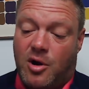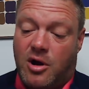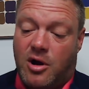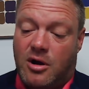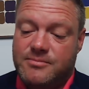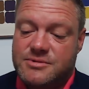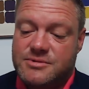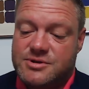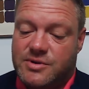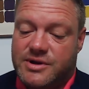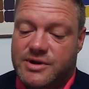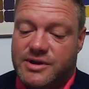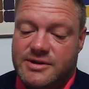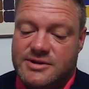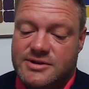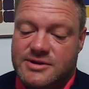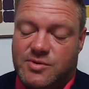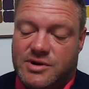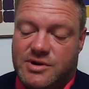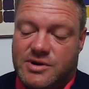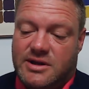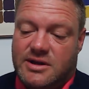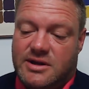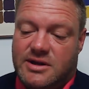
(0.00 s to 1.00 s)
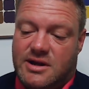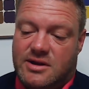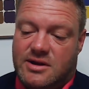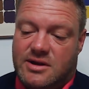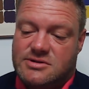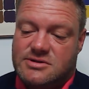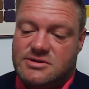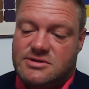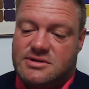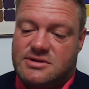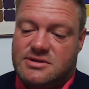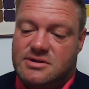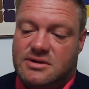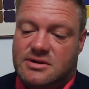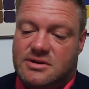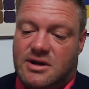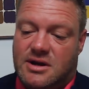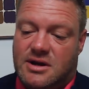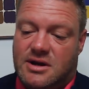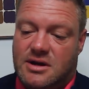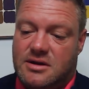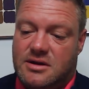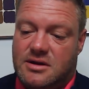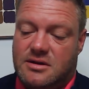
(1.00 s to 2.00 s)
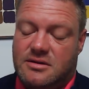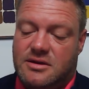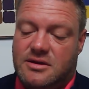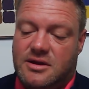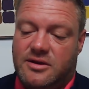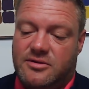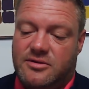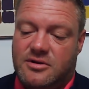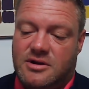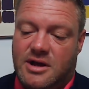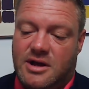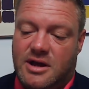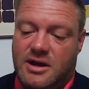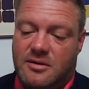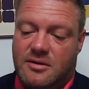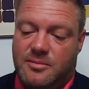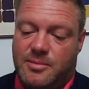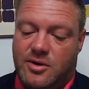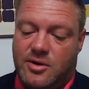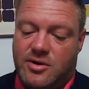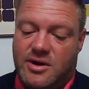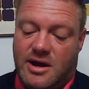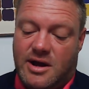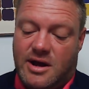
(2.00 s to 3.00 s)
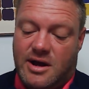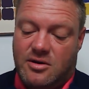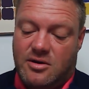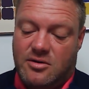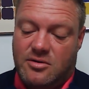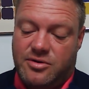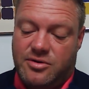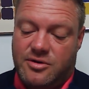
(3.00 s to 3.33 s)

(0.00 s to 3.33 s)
problems with is what he announced uh, the other day about how